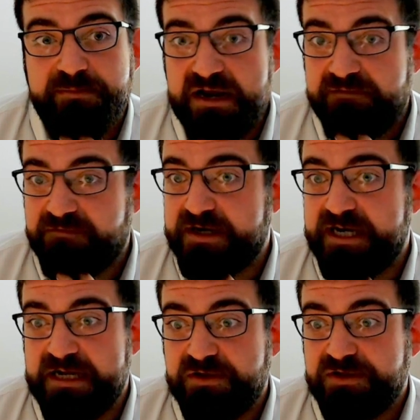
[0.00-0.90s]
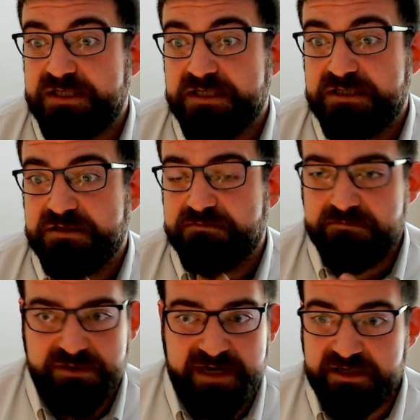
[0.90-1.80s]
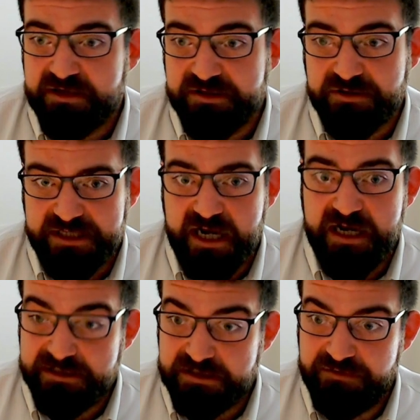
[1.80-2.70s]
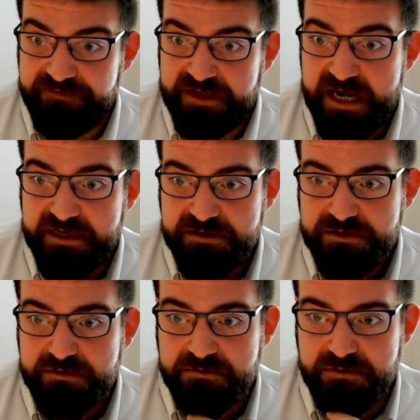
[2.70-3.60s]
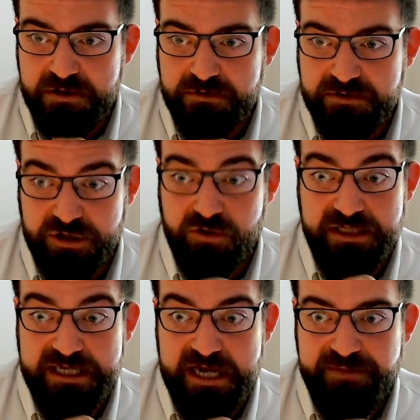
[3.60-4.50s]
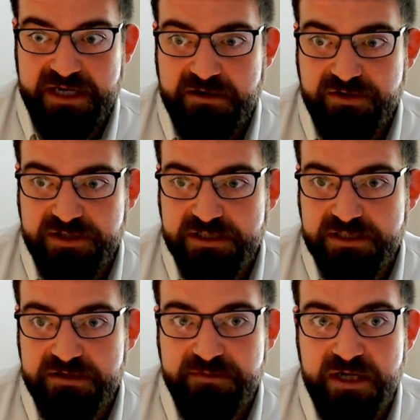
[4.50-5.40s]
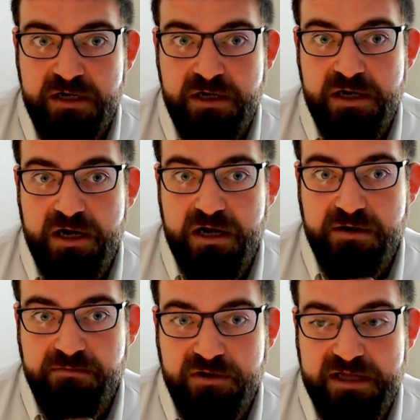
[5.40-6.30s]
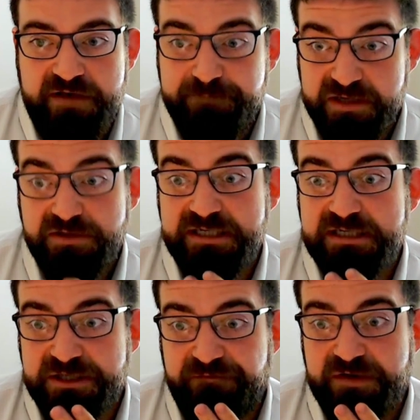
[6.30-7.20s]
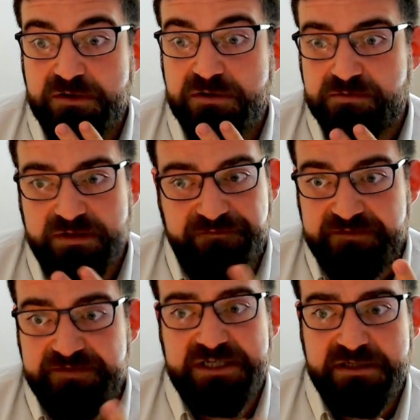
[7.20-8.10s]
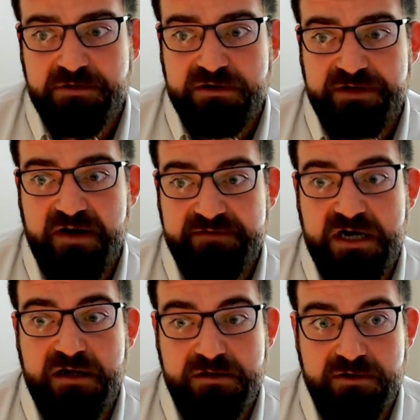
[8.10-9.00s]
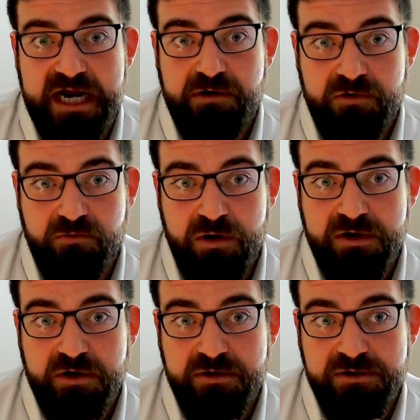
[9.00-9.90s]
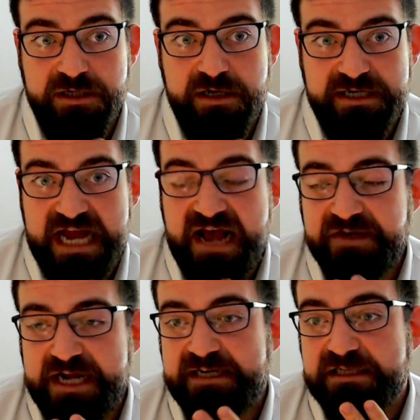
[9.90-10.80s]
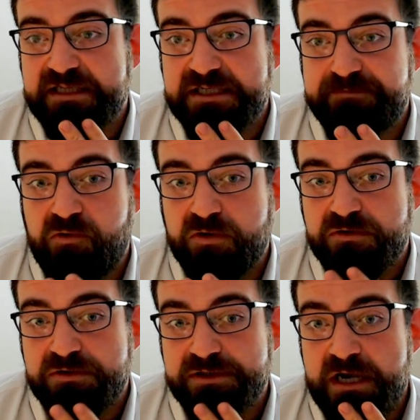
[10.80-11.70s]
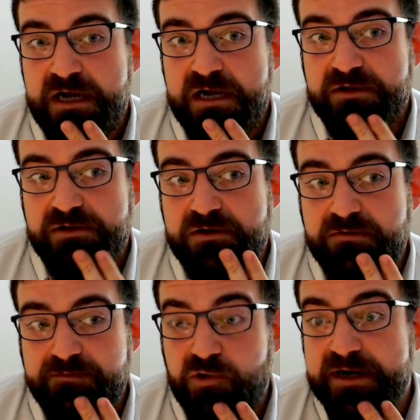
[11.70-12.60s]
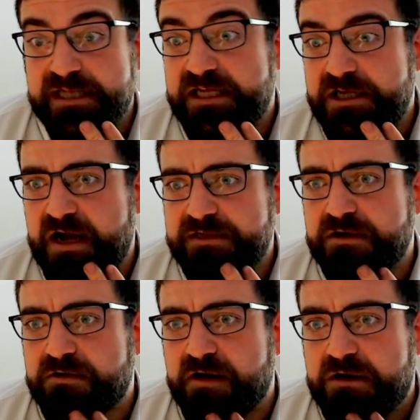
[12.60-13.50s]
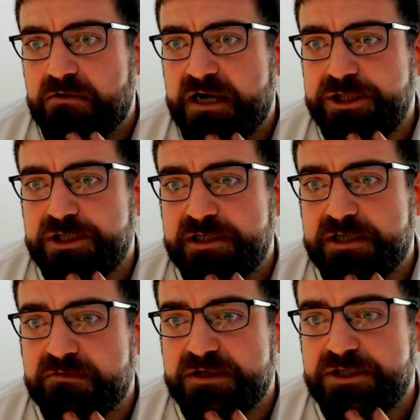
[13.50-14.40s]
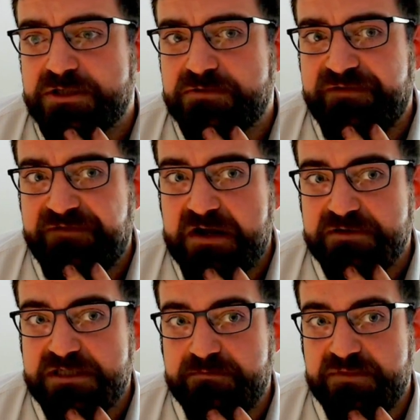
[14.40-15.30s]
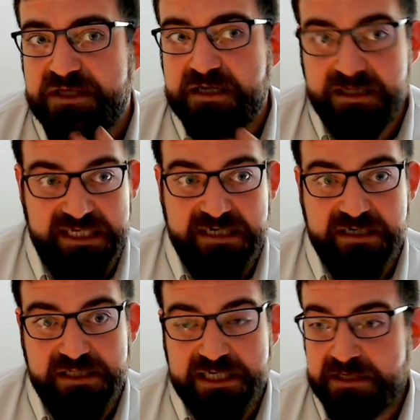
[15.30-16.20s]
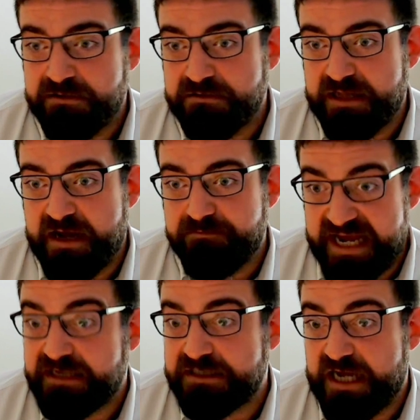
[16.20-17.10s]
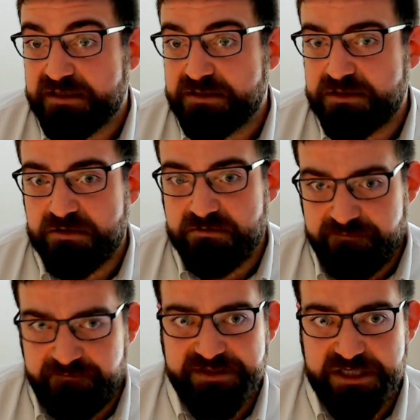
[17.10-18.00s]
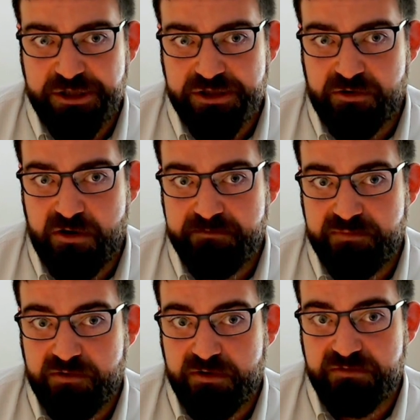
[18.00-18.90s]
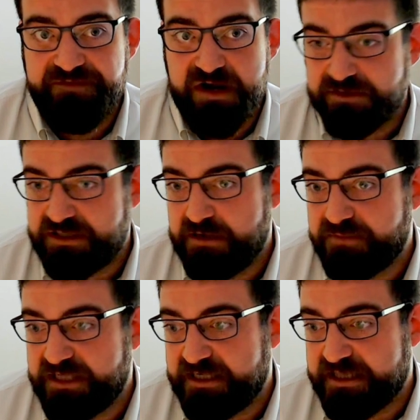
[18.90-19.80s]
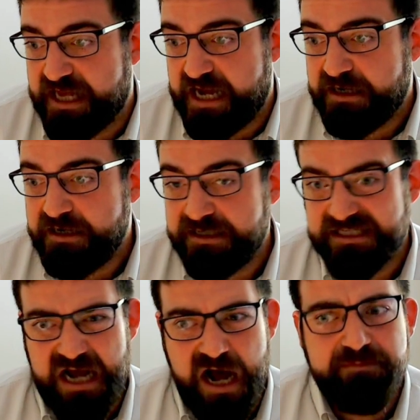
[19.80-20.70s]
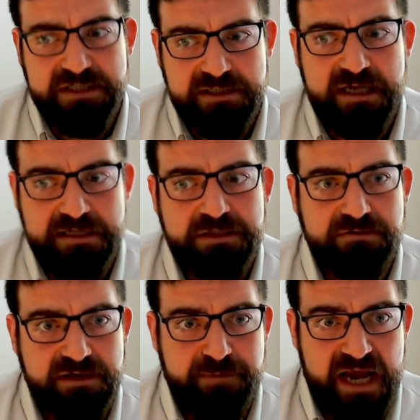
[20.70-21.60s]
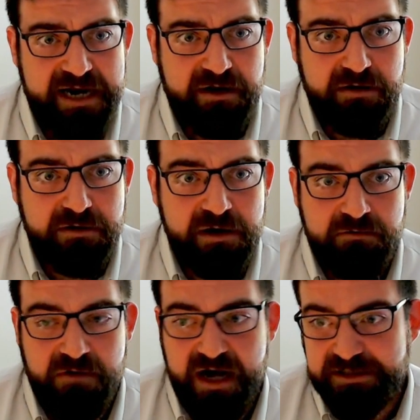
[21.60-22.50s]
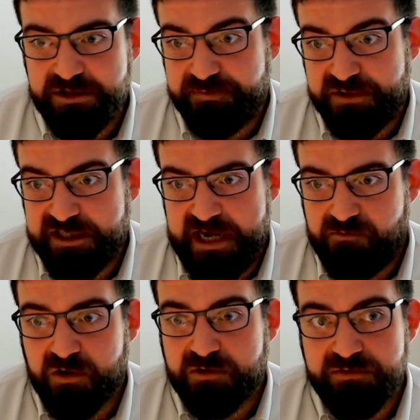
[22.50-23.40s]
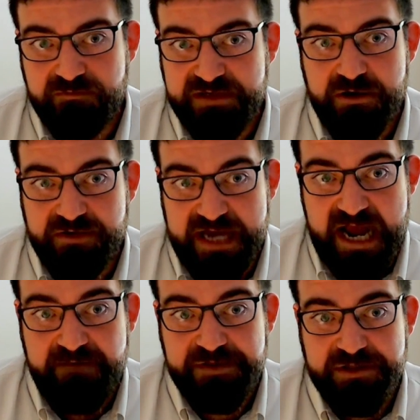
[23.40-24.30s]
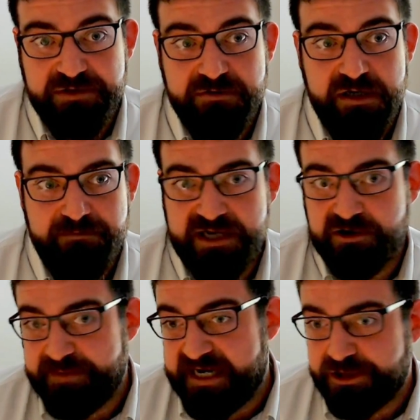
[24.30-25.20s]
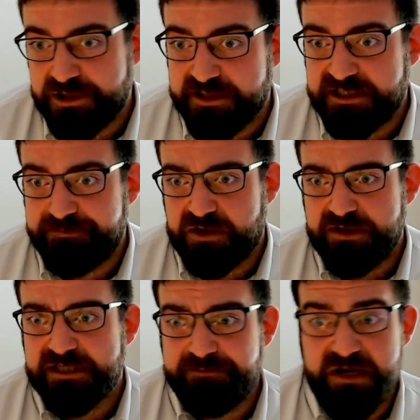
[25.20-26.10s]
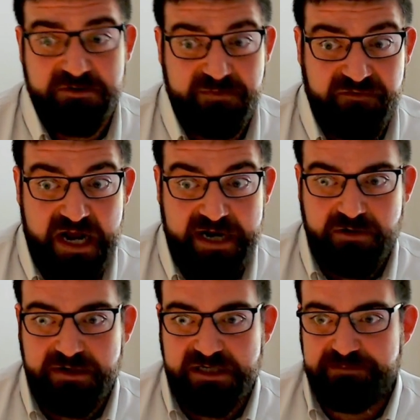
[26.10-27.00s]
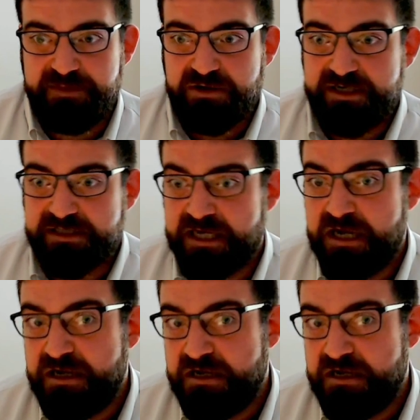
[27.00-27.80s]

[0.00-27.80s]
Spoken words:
Every health system, depending on their size, and UVA is certainly a big health system, will have buildings filled with $15 to $25 an hour workers navigating these portals. Though, Boyd, I think you asked a great question here, which is we found something clinically that makes sense. So physicians are on board. We found something that is common sense for the payer. Why duplicate work when we don't have to? Better patient experience, better provider experience.